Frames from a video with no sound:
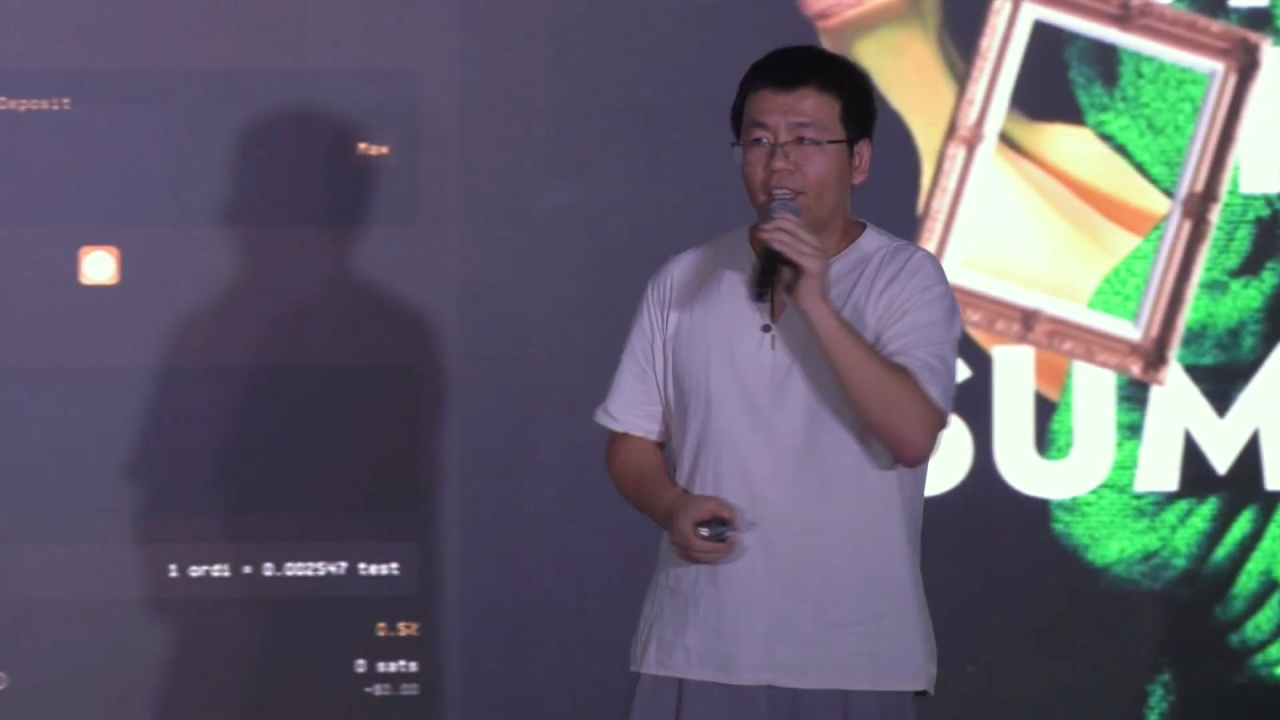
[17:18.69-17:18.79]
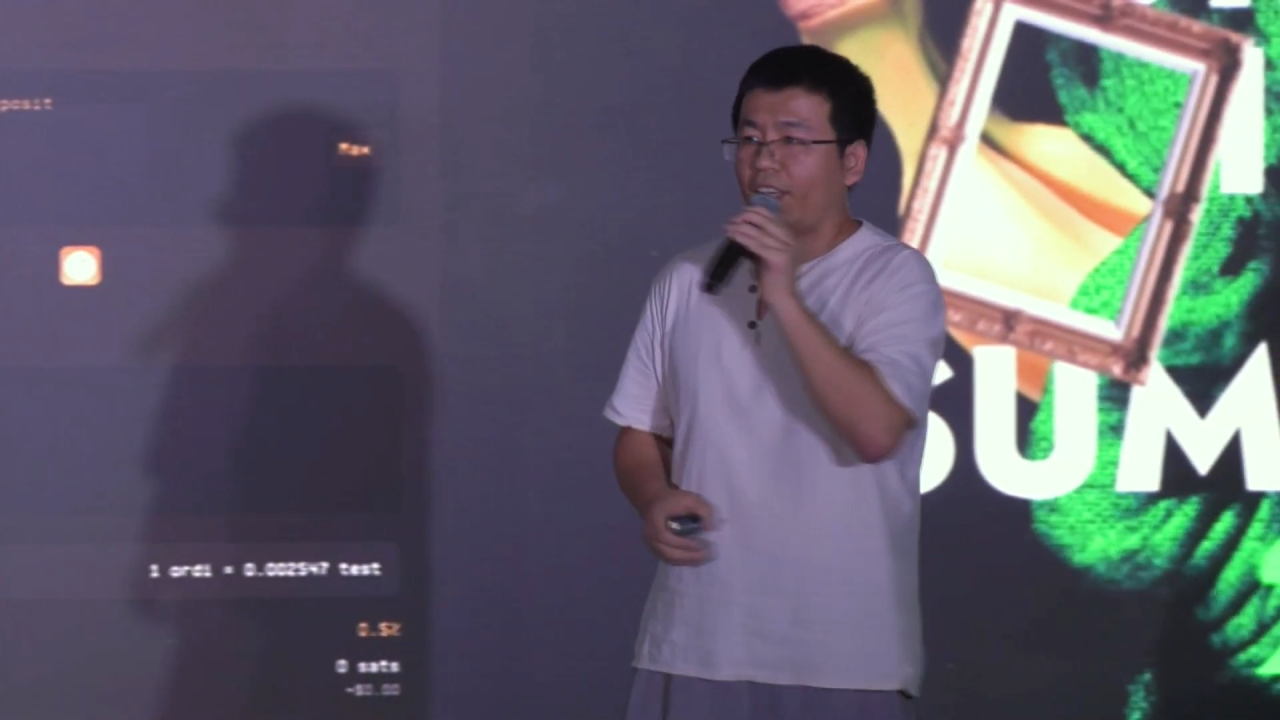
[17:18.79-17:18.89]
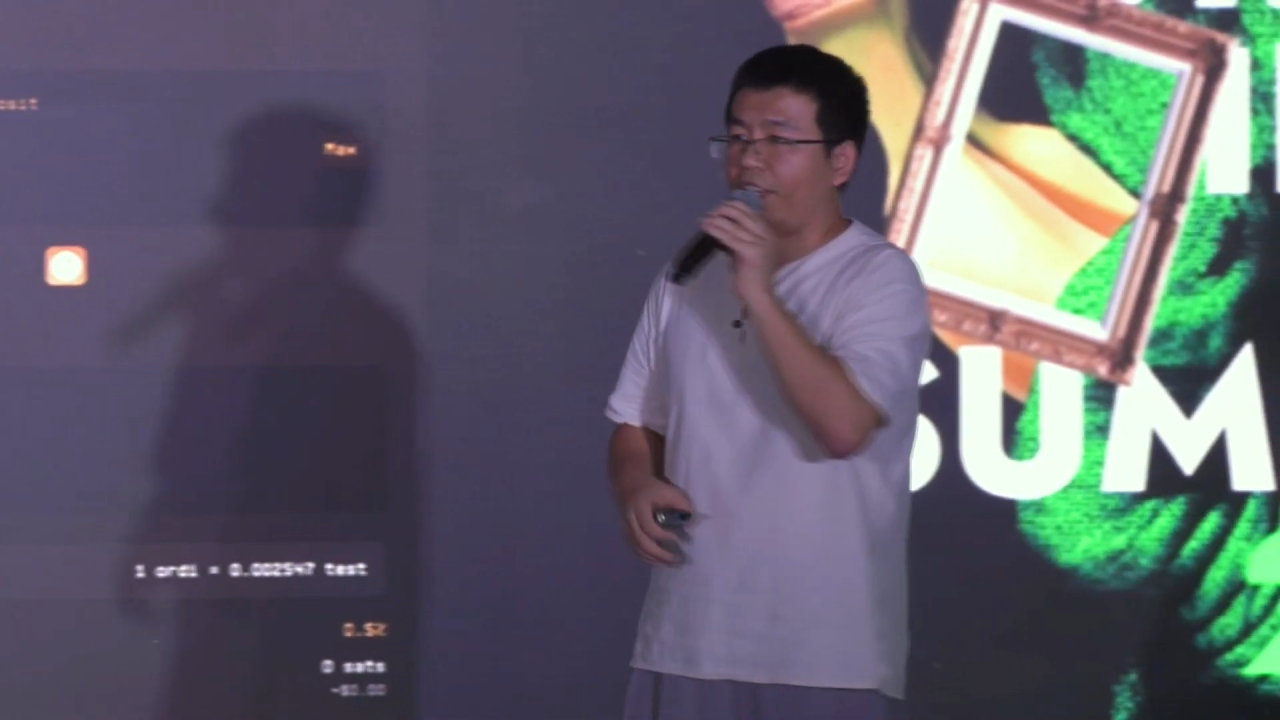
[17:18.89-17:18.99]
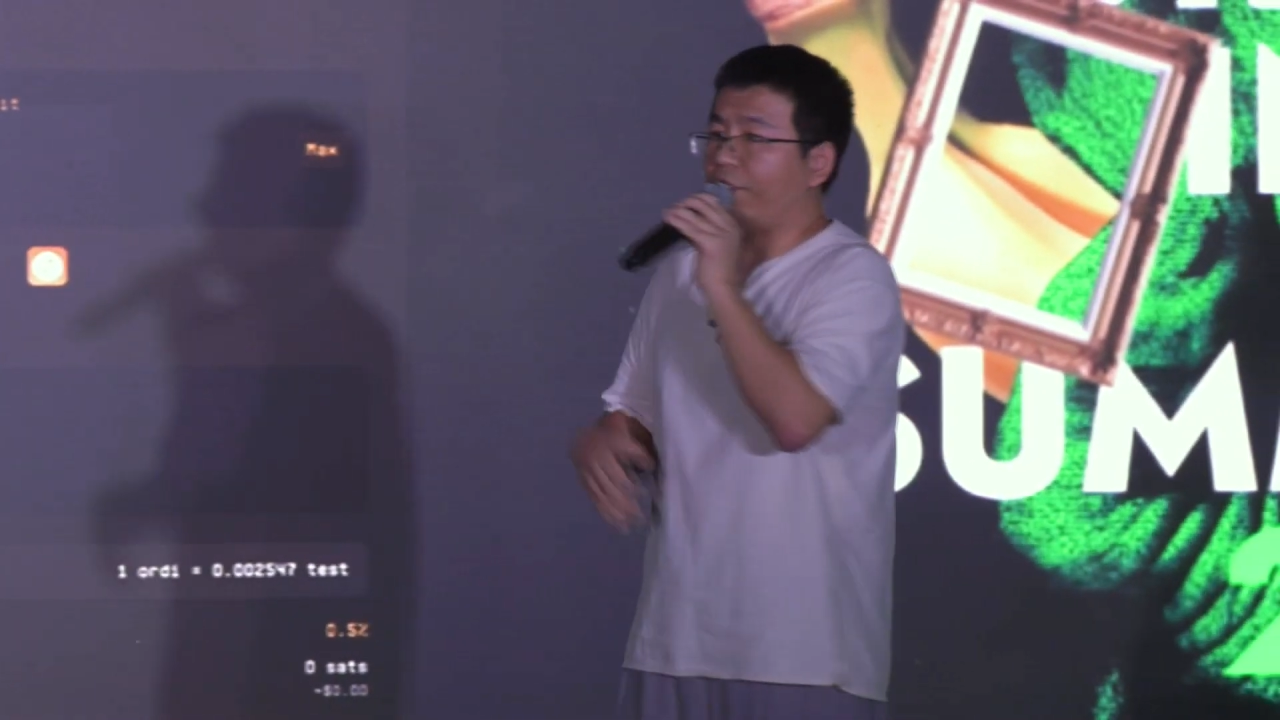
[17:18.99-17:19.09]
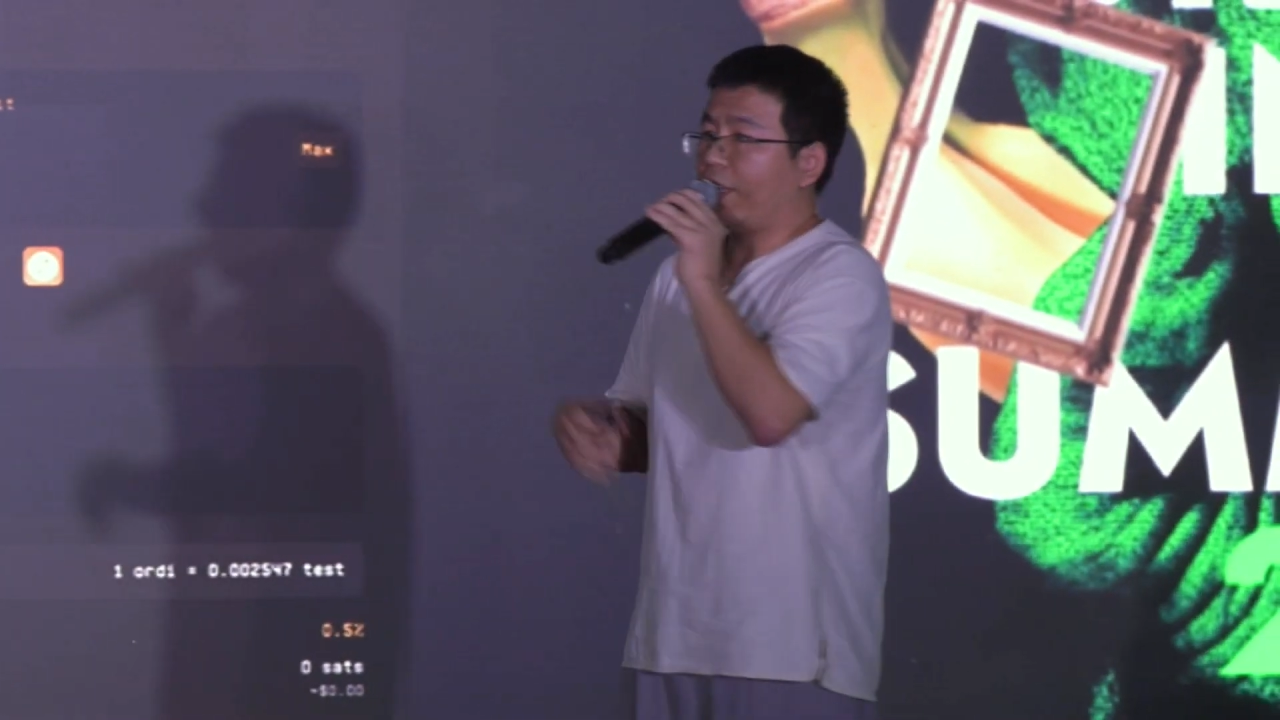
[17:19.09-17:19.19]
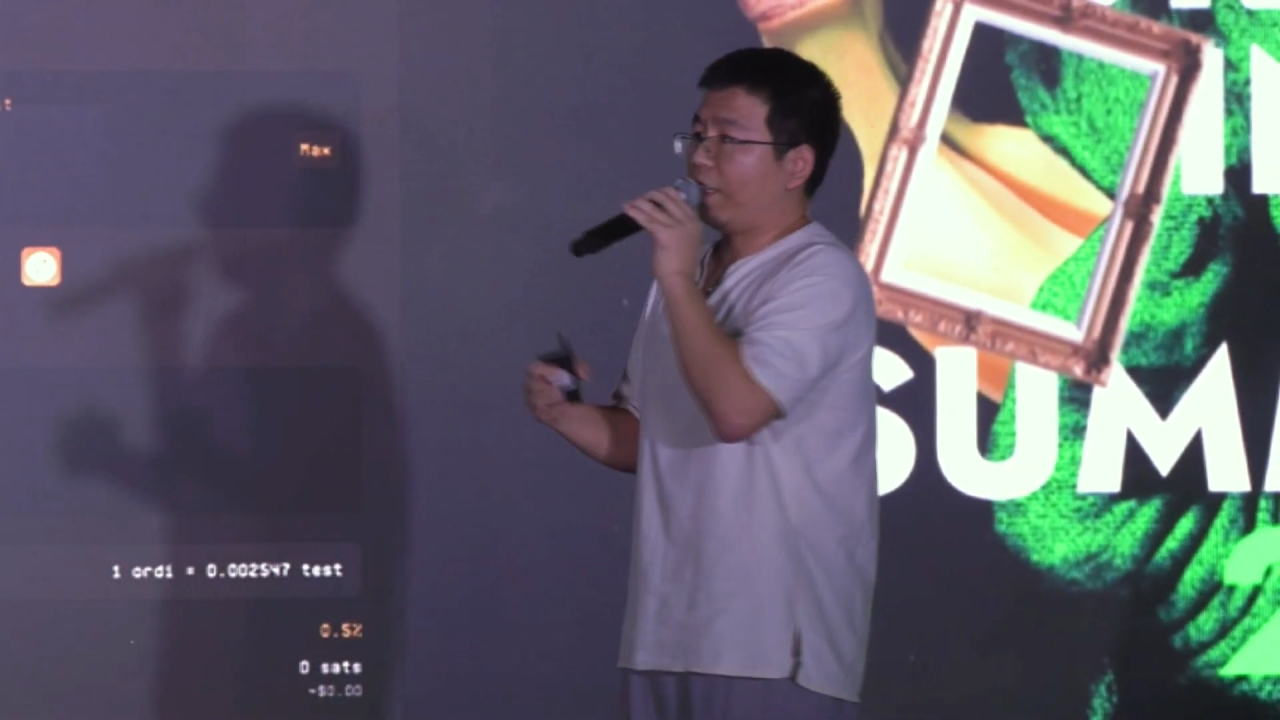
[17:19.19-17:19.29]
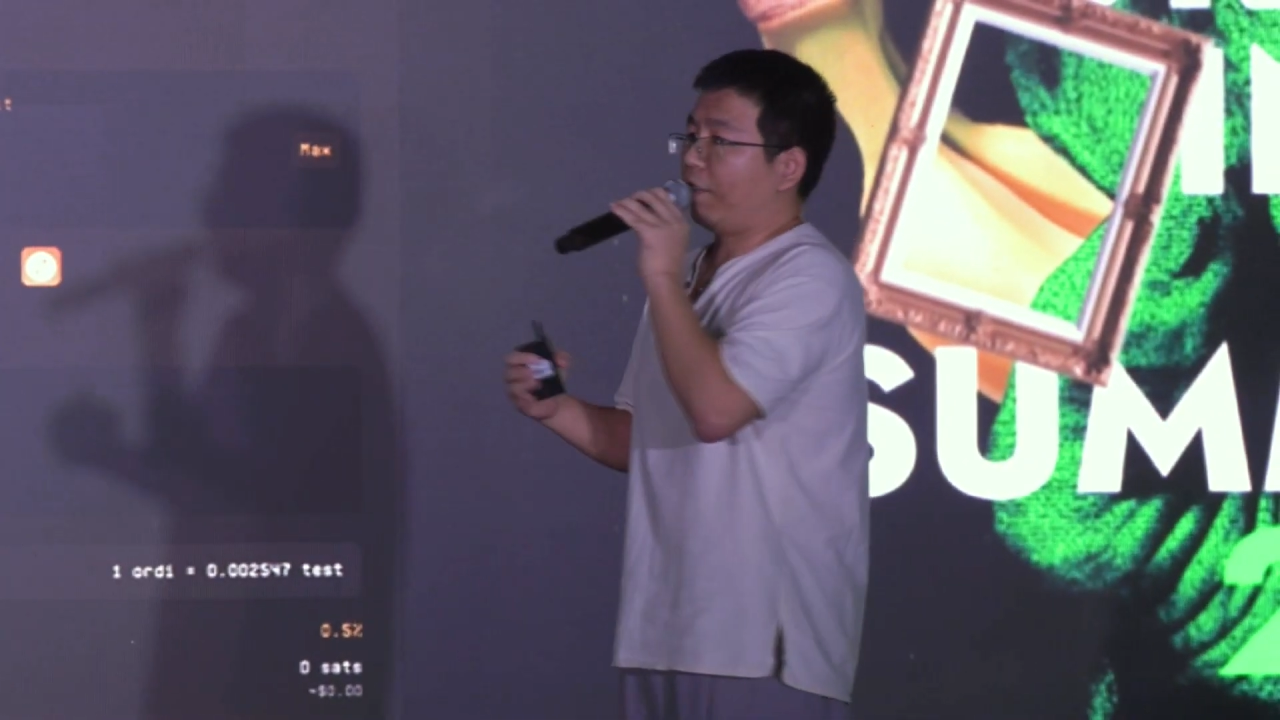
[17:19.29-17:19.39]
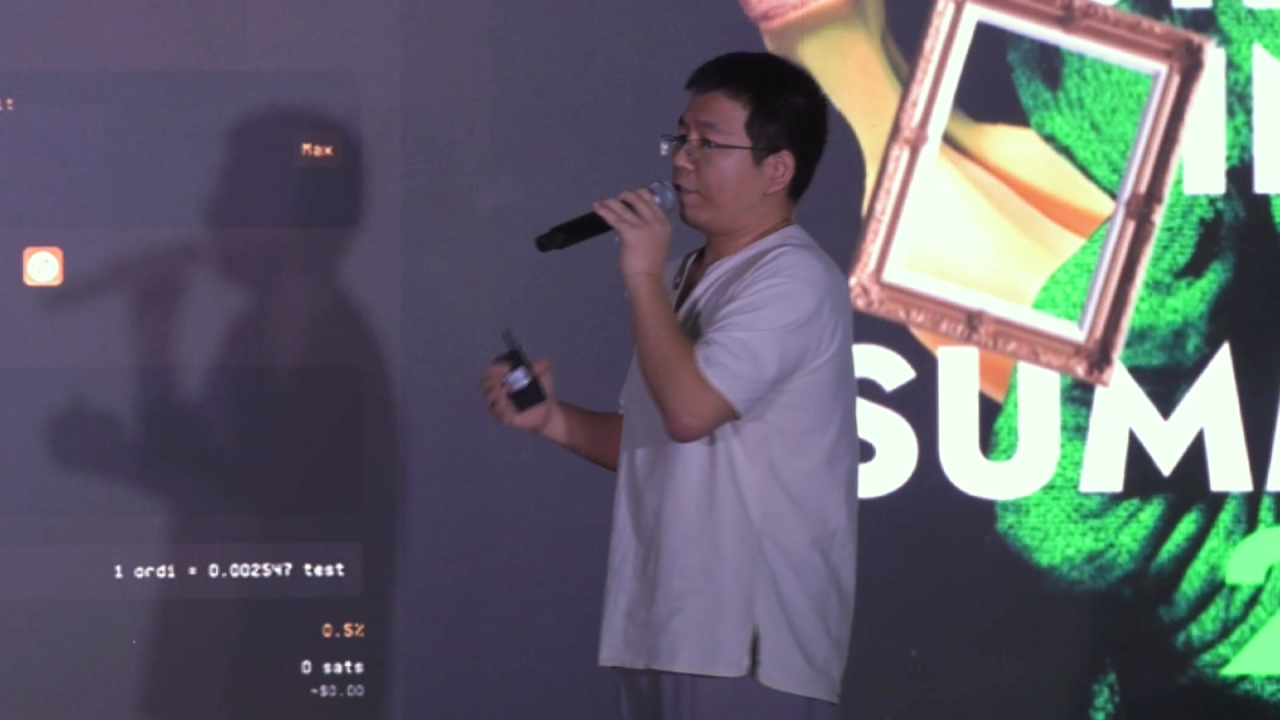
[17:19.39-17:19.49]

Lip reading: even if